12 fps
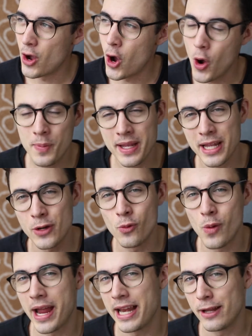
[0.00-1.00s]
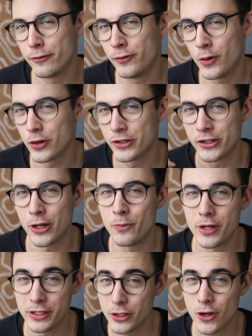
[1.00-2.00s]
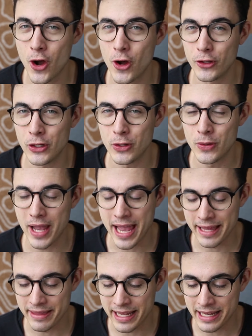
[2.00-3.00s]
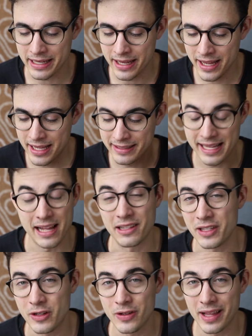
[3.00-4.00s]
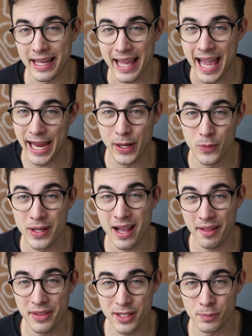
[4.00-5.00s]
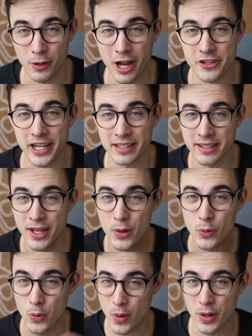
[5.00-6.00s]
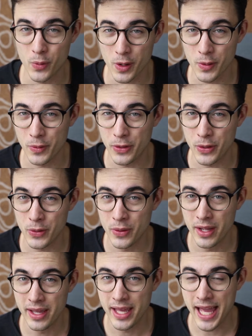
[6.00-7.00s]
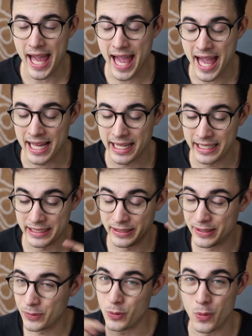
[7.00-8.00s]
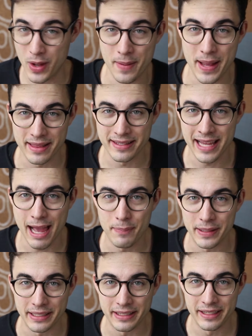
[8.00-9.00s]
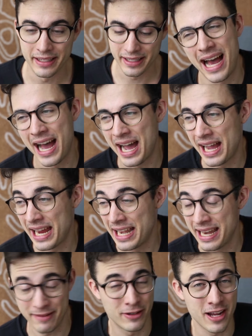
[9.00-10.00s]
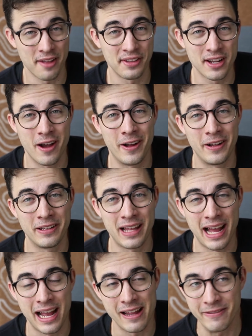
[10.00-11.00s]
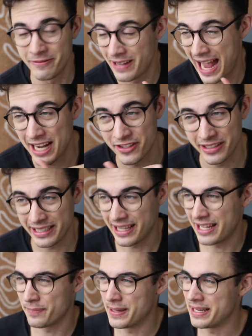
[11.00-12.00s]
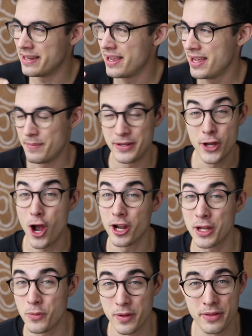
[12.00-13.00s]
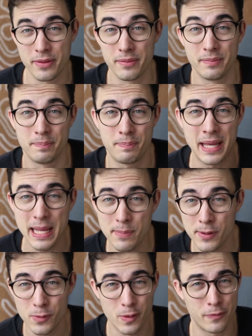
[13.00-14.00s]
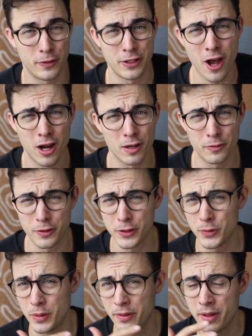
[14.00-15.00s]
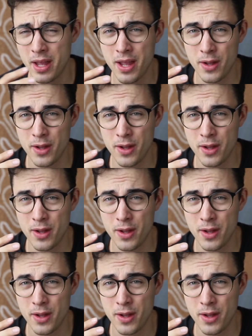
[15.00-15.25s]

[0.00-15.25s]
hoping and waiting for someone to call you and then telling you like, hey, we got this project, we want to work with you, and we want to make this happen. I never got the call. I've actually like been talking with people, with photographers, with